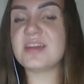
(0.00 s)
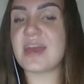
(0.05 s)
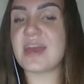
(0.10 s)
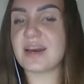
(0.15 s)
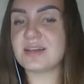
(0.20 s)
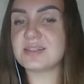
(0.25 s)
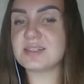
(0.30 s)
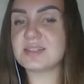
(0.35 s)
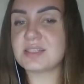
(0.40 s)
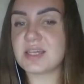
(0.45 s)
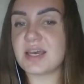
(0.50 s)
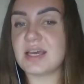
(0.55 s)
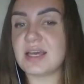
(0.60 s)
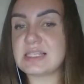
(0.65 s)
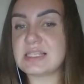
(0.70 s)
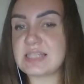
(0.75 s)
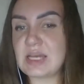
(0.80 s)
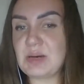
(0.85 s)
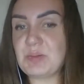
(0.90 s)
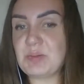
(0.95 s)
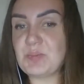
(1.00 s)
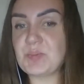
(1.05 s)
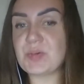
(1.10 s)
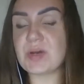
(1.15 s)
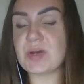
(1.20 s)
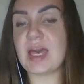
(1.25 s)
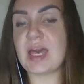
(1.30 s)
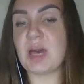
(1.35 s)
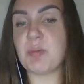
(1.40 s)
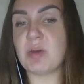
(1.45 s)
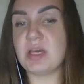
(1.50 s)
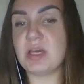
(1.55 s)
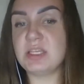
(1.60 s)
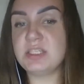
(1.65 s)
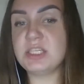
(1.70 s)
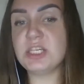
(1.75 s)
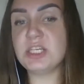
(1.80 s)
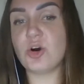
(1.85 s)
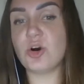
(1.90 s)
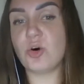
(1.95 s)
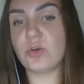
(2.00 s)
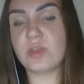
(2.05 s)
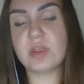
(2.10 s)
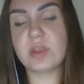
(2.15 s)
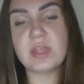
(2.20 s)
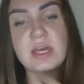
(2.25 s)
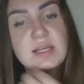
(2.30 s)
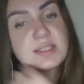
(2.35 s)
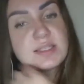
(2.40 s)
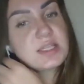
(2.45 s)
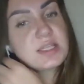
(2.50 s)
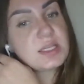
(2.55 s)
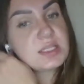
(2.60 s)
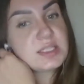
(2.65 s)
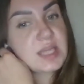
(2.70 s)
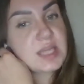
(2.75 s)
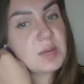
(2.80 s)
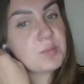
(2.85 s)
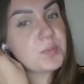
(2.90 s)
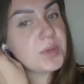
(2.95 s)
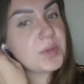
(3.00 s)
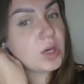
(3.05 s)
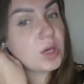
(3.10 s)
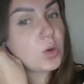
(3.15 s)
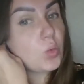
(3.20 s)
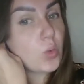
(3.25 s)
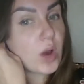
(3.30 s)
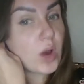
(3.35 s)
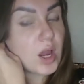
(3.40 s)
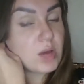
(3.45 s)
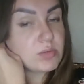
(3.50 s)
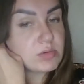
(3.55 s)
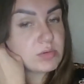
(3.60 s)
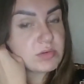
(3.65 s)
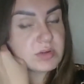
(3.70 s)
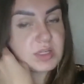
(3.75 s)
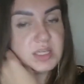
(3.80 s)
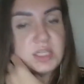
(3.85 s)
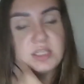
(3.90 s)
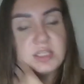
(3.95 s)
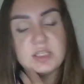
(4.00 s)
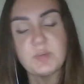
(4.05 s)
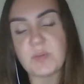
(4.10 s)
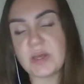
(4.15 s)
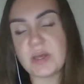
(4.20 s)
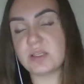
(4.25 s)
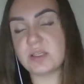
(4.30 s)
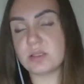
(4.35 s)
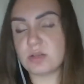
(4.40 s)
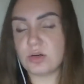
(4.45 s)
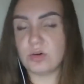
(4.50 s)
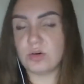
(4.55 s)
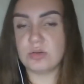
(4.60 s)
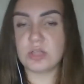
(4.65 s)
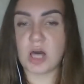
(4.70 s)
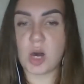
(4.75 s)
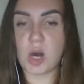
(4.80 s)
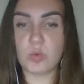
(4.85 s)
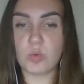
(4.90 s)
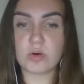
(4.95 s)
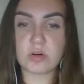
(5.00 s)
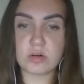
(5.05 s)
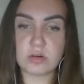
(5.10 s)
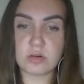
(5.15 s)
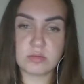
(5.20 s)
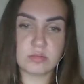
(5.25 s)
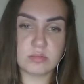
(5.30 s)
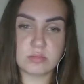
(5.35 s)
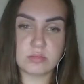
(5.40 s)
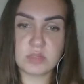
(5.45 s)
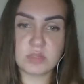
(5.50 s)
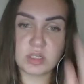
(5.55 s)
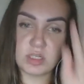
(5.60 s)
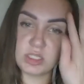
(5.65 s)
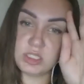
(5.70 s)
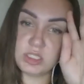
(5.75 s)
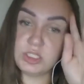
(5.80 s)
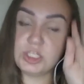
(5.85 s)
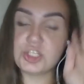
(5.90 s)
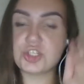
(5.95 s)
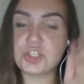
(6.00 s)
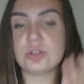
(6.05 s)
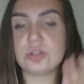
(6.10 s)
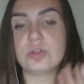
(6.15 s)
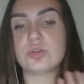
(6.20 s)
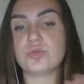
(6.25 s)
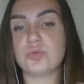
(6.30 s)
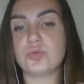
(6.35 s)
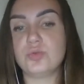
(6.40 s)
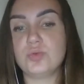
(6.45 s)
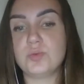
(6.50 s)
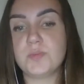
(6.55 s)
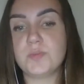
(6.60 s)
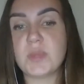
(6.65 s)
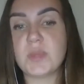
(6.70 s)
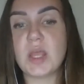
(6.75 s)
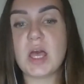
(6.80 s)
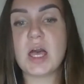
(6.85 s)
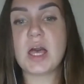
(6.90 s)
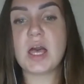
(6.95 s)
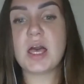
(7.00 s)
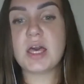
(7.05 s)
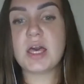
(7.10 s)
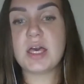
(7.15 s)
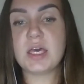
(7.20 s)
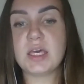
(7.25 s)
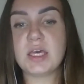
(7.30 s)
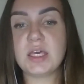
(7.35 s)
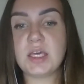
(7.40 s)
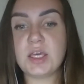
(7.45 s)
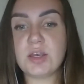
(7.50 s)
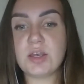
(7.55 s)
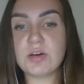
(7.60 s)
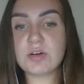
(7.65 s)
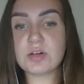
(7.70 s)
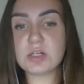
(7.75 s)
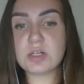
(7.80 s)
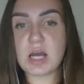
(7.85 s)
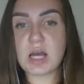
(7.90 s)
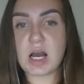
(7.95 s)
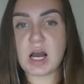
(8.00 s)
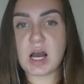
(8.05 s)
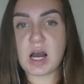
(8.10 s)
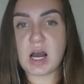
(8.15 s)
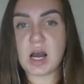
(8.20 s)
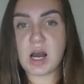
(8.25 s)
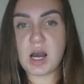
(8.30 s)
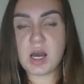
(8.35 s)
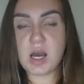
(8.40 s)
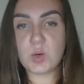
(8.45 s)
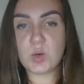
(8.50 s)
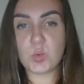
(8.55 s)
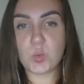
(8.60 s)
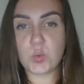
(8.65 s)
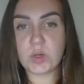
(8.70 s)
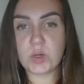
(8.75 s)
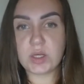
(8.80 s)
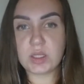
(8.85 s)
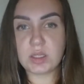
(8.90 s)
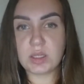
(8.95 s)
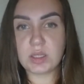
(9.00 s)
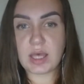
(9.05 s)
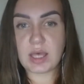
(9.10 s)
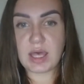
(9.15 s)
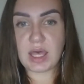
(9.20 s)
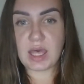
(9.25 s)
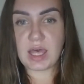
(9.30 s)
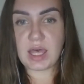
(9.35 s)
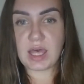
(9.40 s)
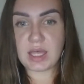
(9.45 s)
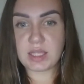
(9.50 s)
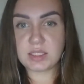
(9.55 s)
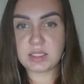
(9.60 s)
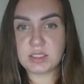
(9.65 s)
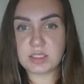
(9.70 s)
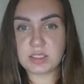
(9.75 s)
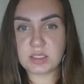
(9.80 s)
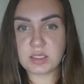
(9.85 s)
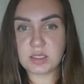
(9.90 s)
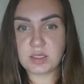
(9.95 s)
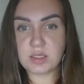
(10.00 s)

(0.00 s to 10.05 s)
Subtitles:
next attempt MID or the next attempt acquirer. It depending on our initial rule. Here I will add